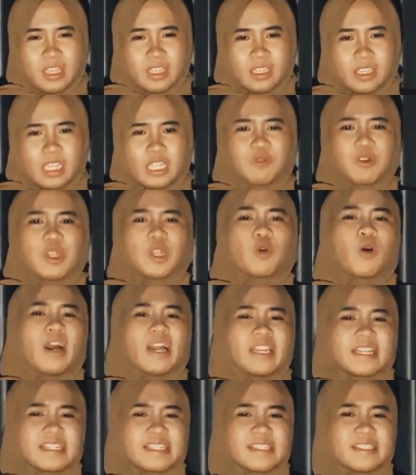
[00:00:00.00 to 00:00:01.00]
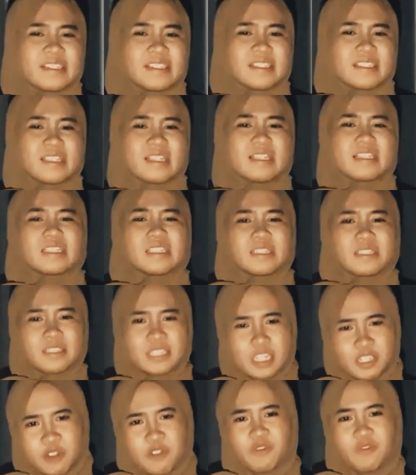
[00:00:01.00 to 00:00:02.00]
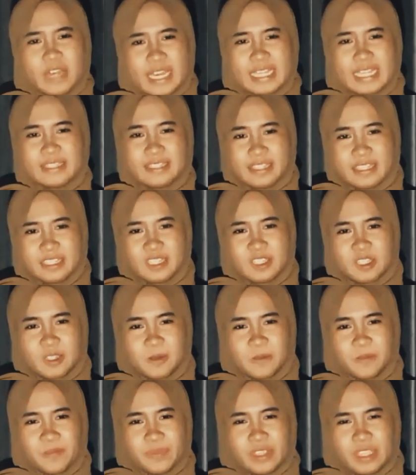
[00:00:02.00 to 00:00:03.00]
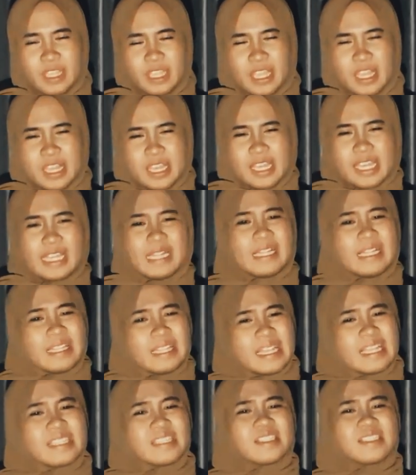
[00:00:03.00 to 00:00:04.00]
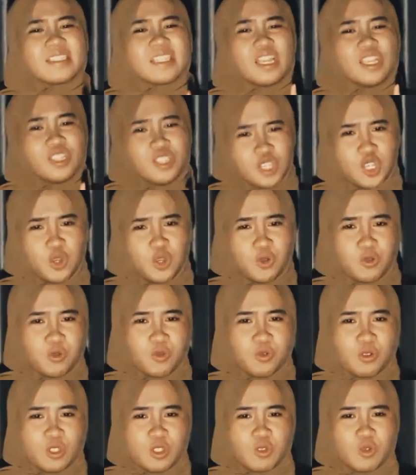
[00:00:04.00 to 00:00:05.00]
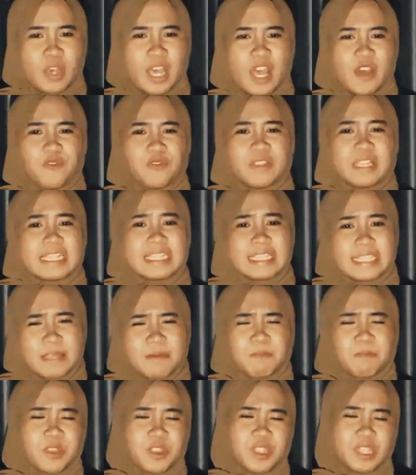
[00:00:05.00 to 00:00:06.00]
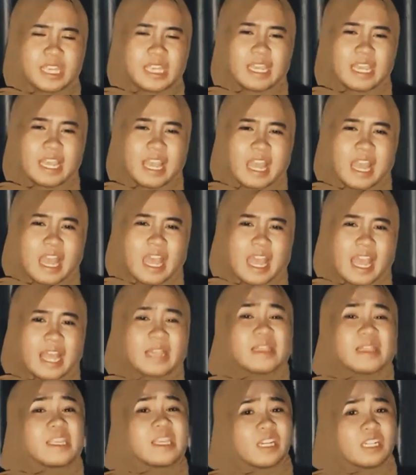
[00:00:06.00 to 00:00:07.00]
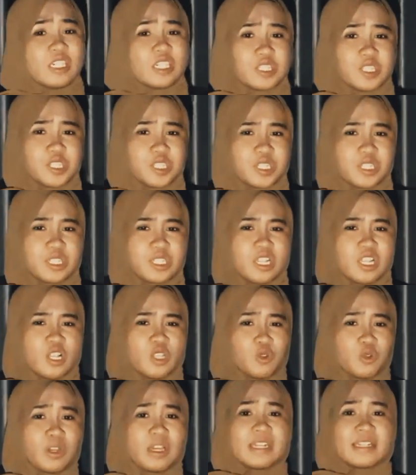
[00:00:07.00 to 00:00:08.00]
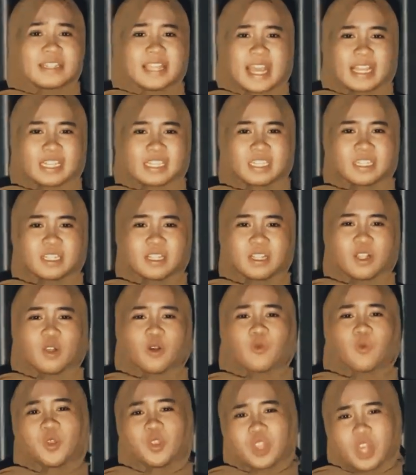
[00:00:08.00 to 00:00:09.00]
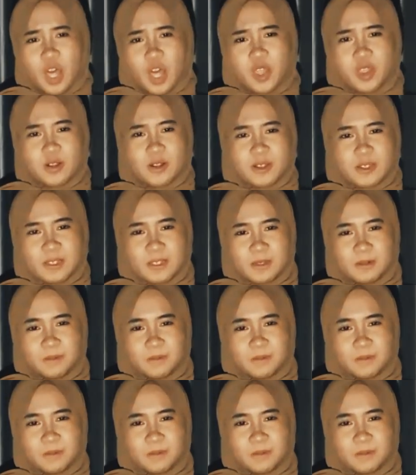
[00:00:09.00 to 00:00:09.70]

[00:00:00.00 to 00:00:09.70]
It requires sacrifices. It needs you to have the sympathy and the urge to connect with others.